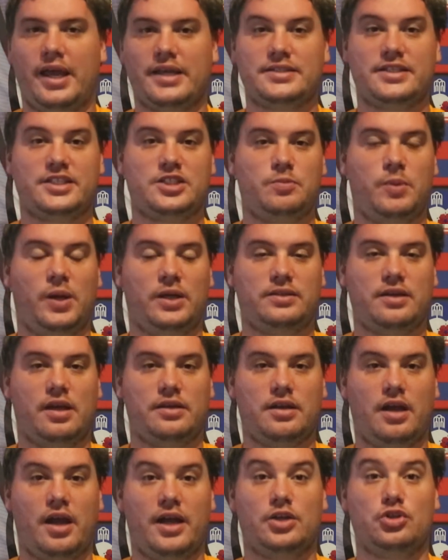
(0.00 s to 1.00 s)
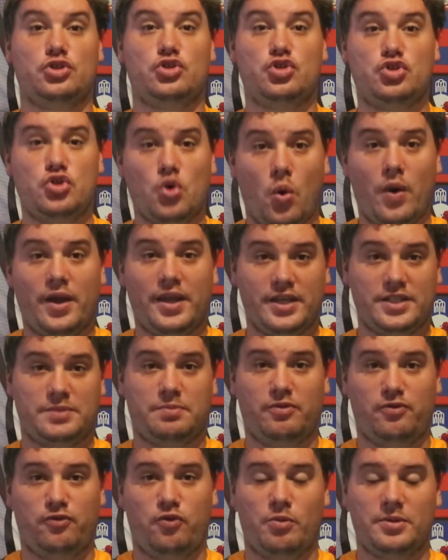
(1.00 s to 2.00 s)
as a spectator. I enjoy his
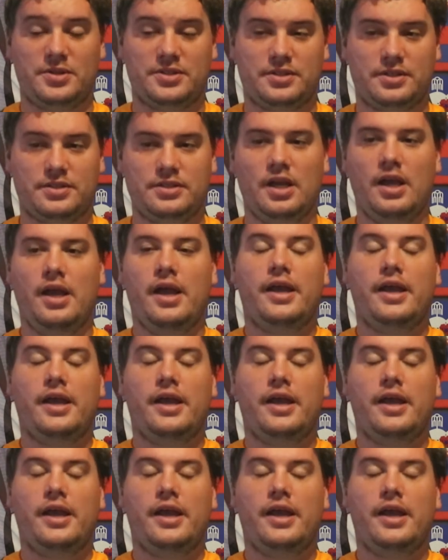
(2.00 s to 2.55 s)
performances.